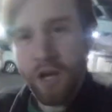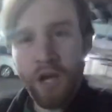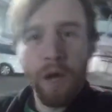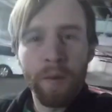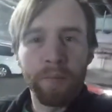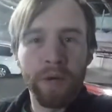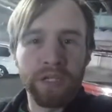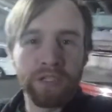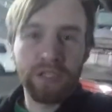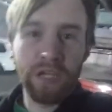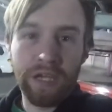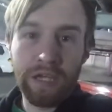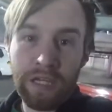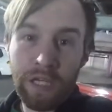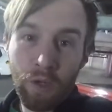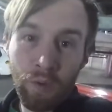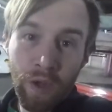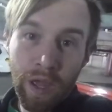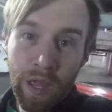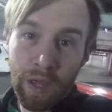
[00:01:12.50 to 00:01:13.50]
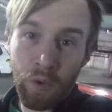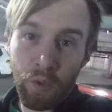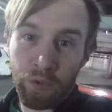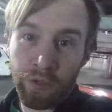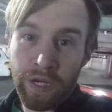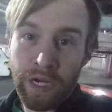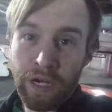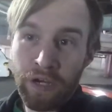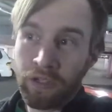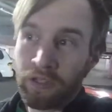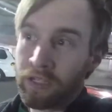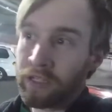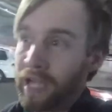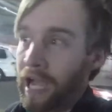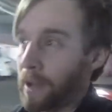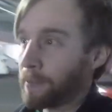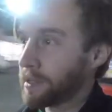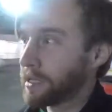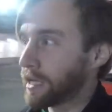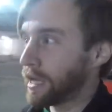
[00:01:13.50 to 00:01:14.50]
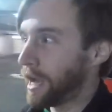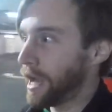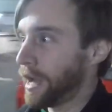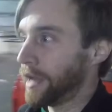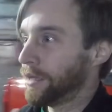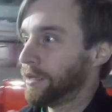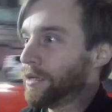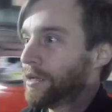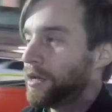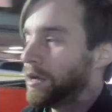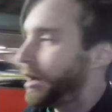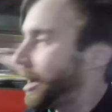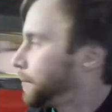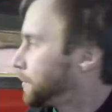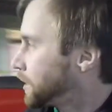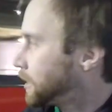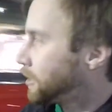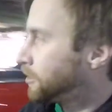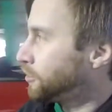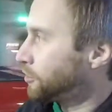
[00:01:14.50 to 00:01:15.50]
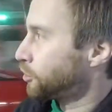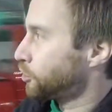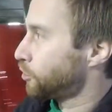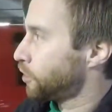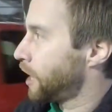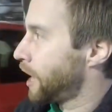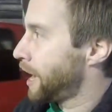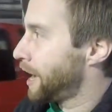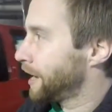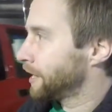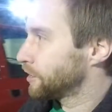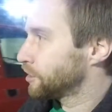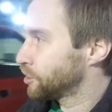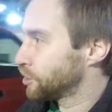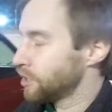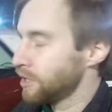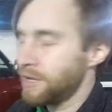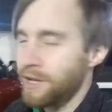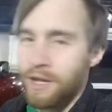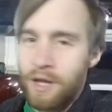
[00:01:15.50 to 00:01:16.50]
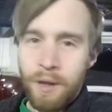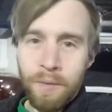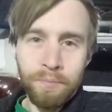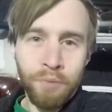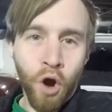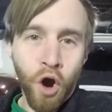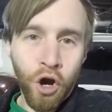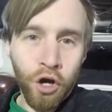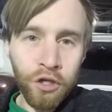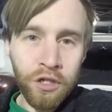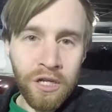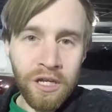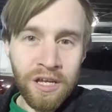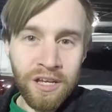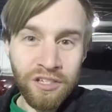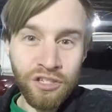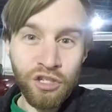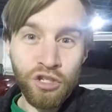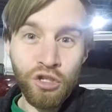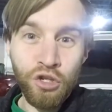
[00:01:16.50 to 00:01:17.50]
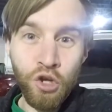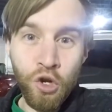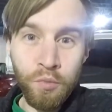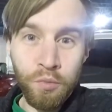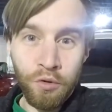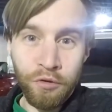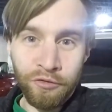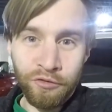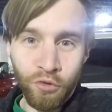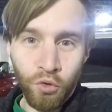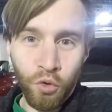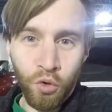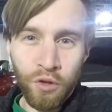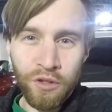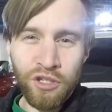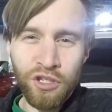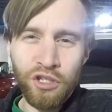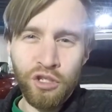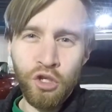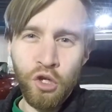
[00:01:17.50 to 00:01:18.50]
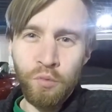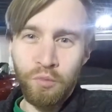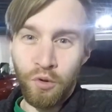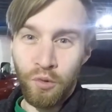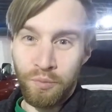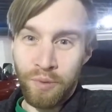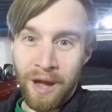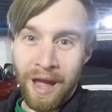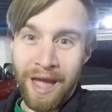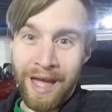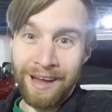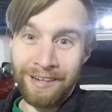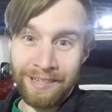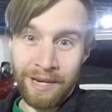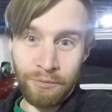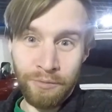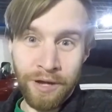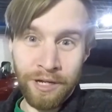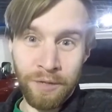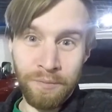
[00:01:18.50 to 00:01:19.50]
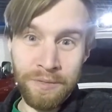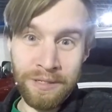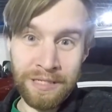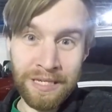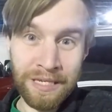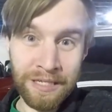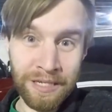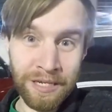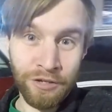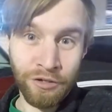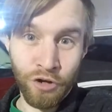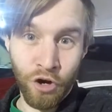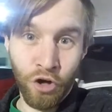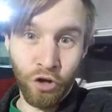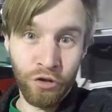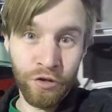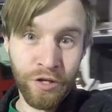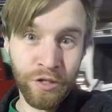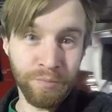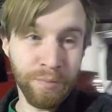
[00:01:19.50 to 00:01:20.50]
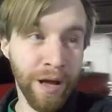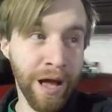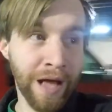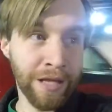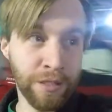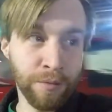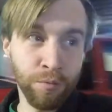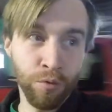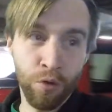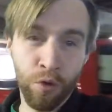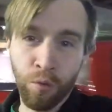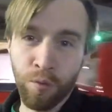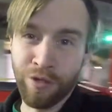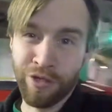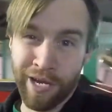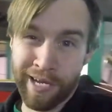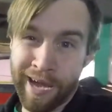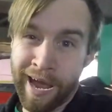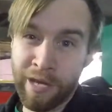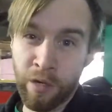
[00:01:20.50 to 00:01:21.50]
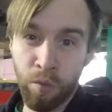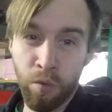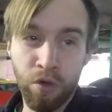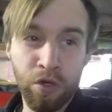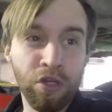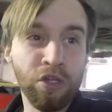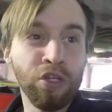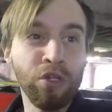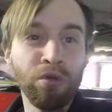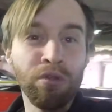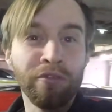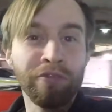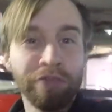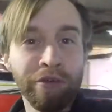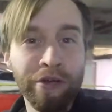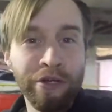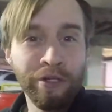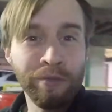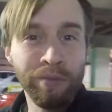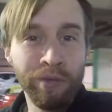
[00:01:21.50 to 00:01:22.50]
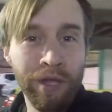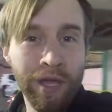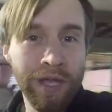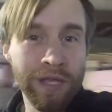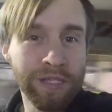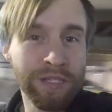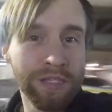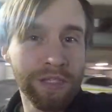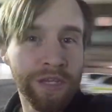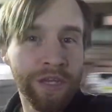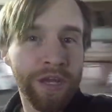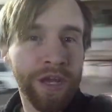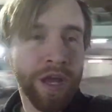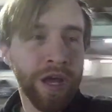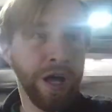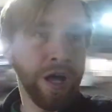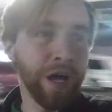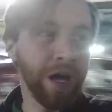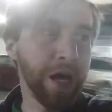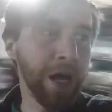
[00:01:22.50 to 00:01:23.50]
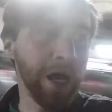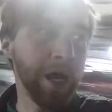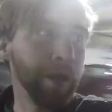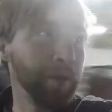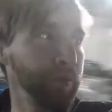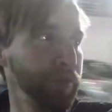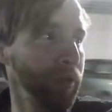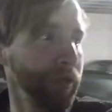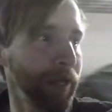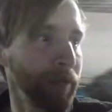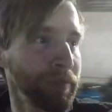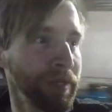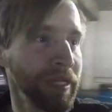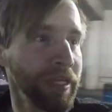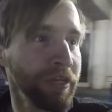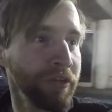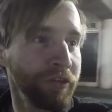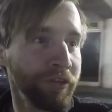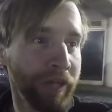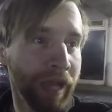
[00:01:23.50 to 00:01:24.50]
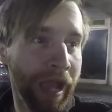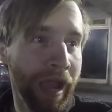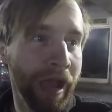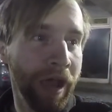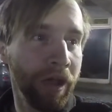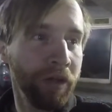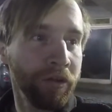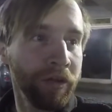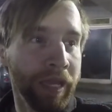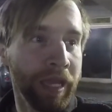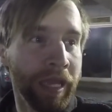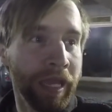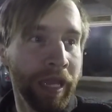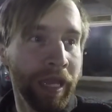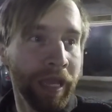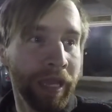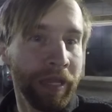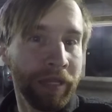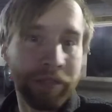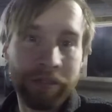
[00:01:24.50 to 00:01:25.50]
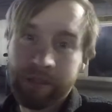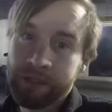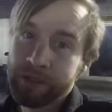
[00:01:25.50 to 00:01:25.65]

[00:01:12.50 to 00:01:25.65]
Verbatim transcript: But anyway, we're here at the Comic-Con. I'm here in the garage. Parking is super full, it's super packed. I recommend getting here as early as possible, which I kind of wanted to do in the first place. But I'm here now, and